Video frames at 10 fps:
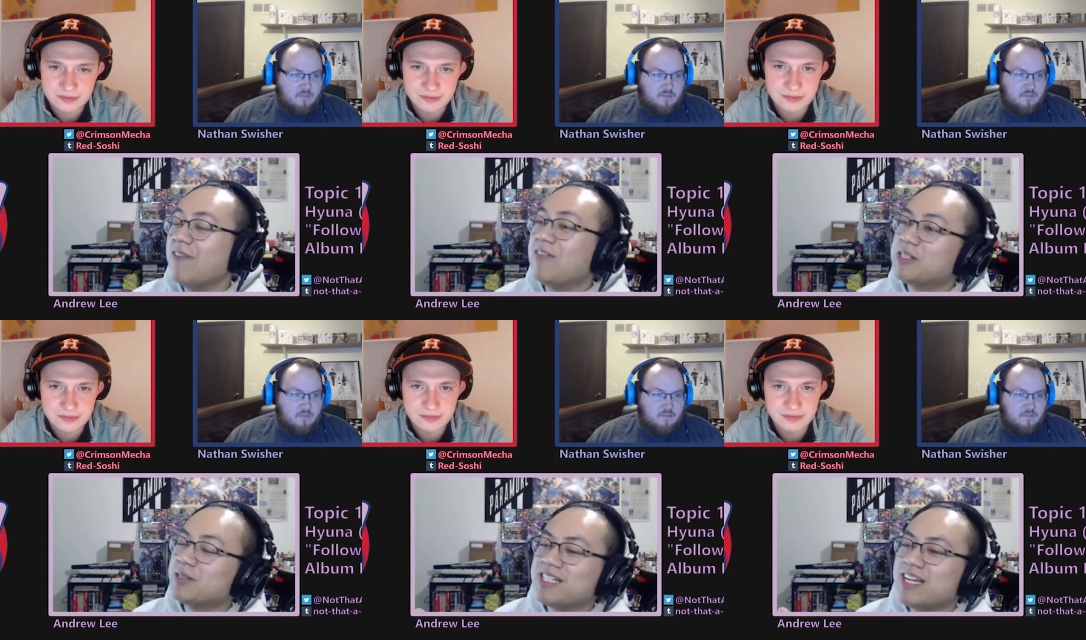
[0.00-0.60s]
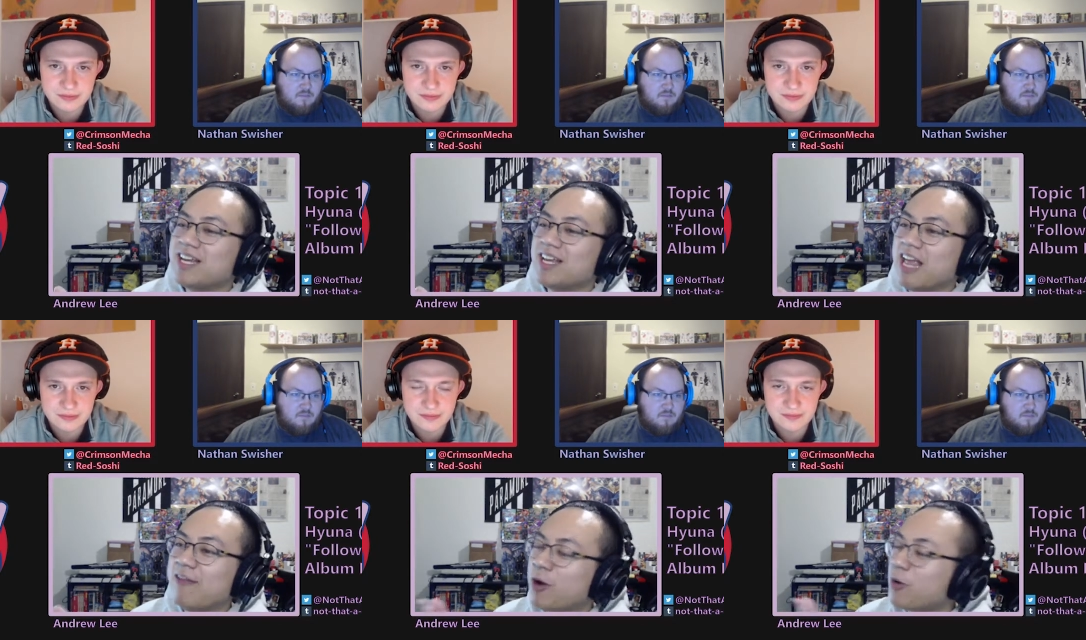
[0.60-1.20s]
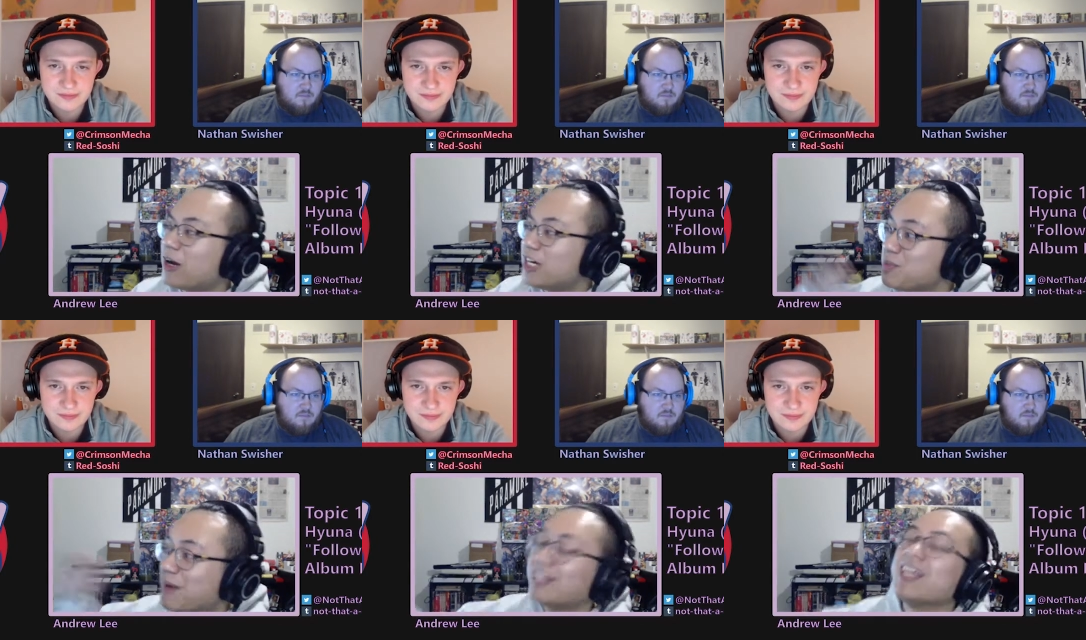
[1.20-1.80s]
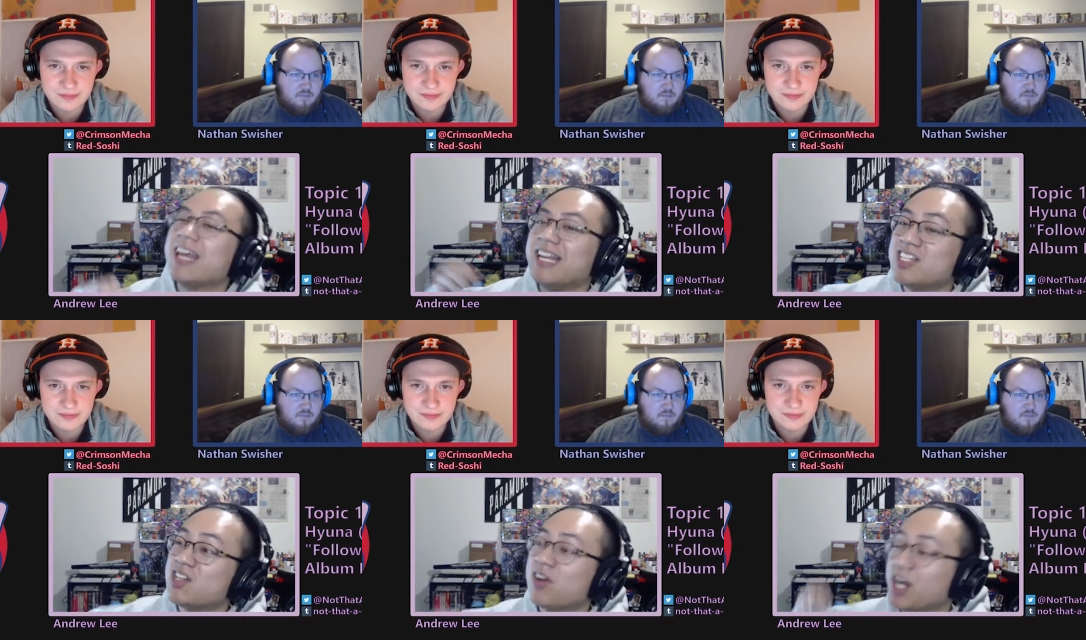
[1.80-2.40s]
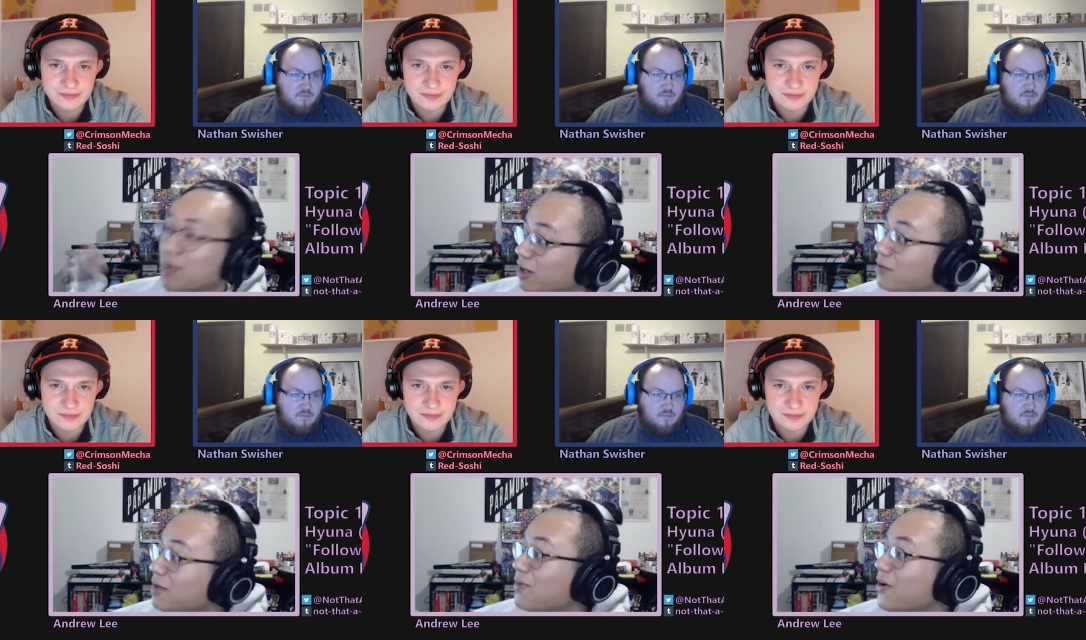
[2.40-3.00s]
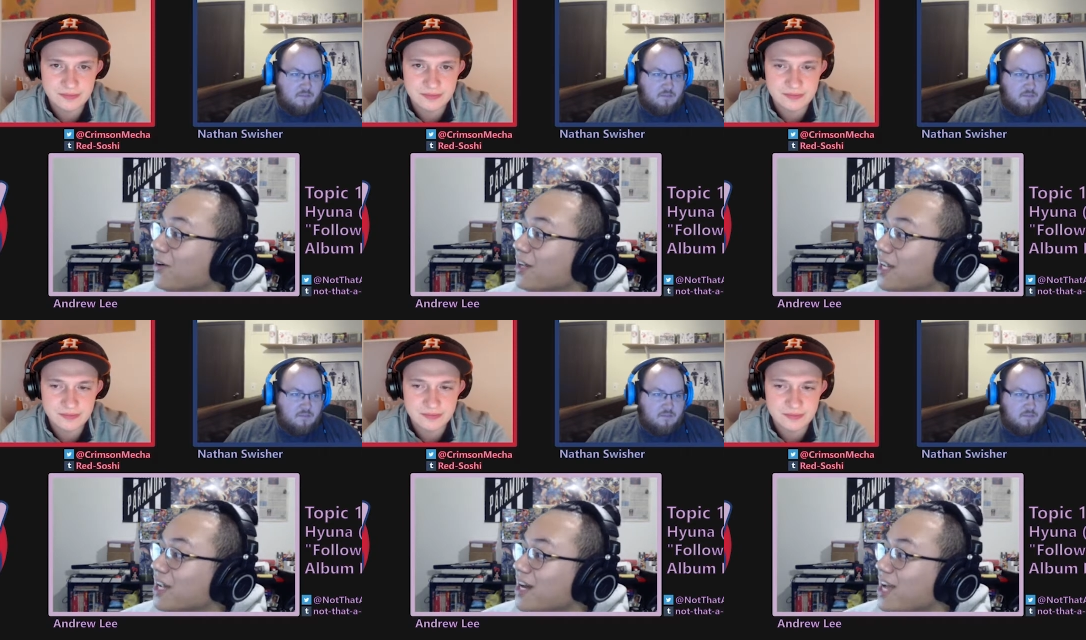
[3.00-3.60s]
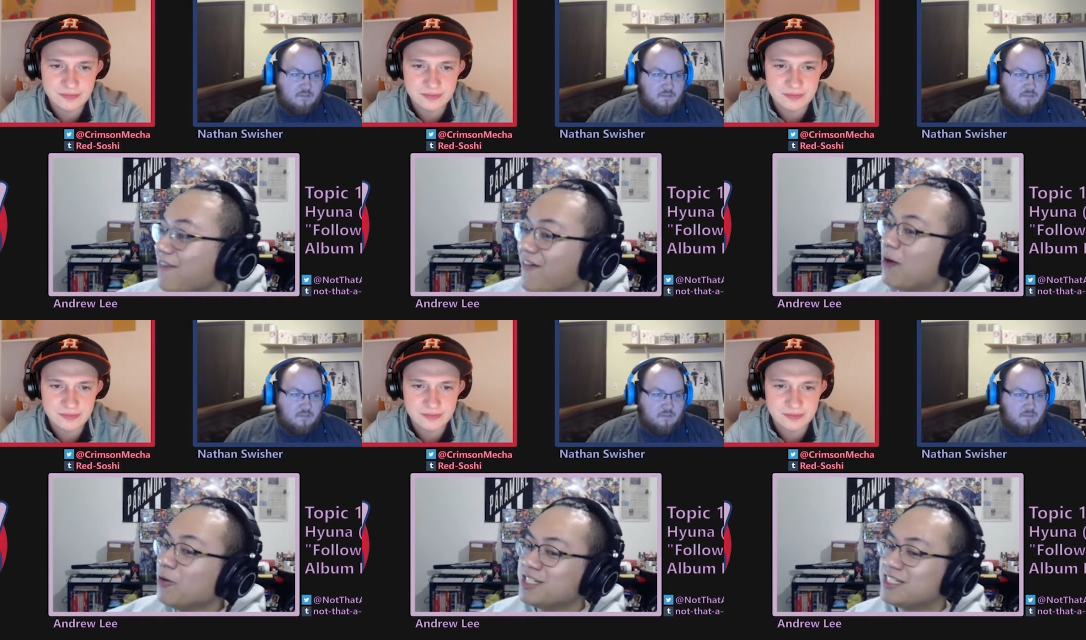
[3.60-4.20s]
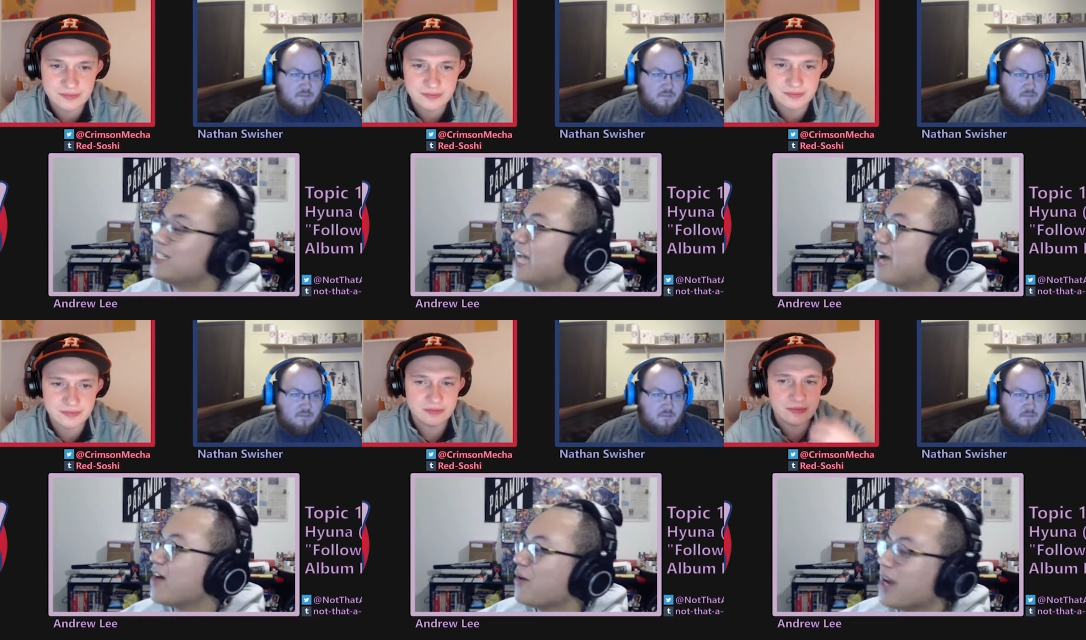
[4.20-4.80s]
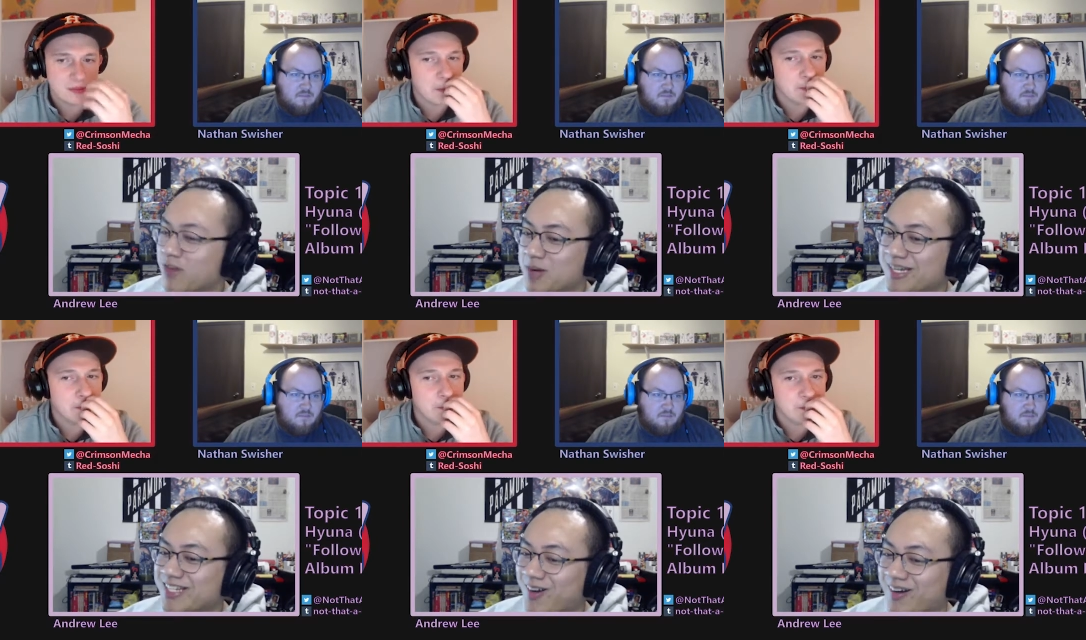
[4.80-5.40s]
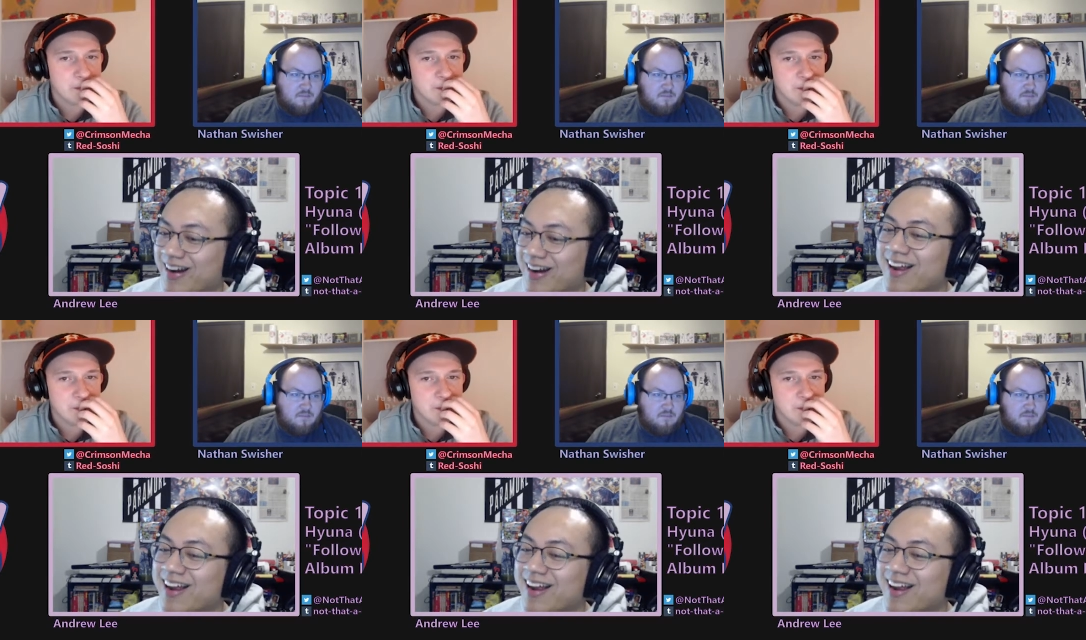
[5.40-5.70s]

Speaker 1: if this was if we were expecting any song, it'd probably be Party. If I was to have my way, it would be Dart.